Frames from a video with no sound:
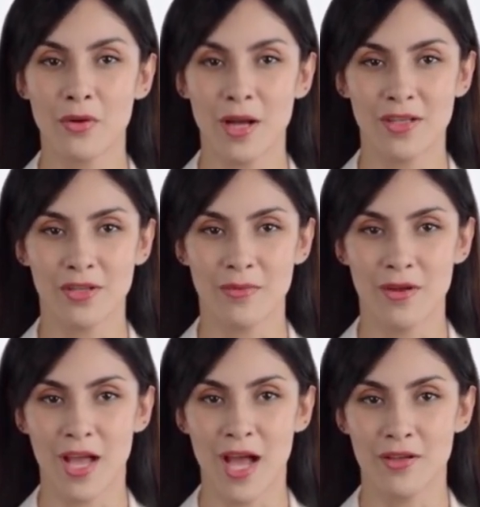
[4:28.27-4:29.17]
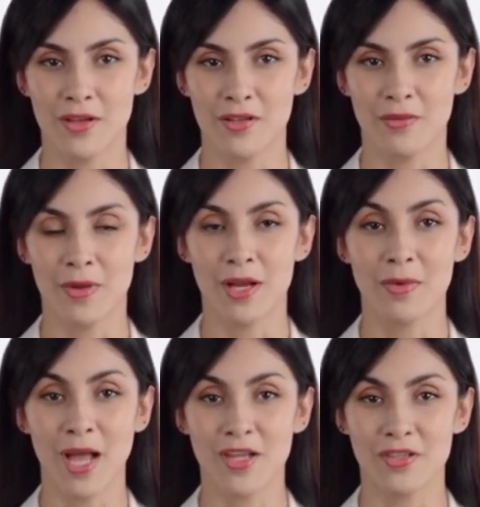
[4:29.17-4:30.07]
Welcome to Canada
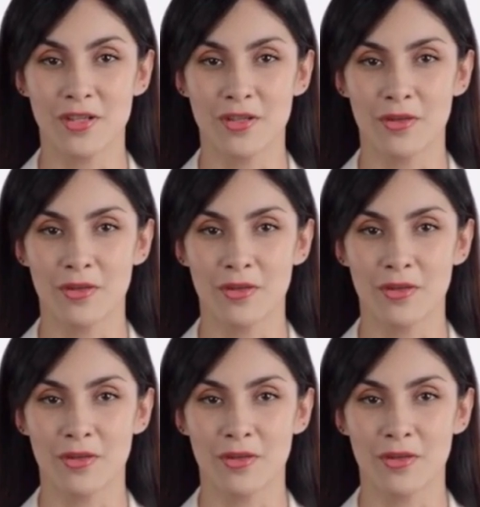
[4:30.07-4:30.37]
Smart Mind,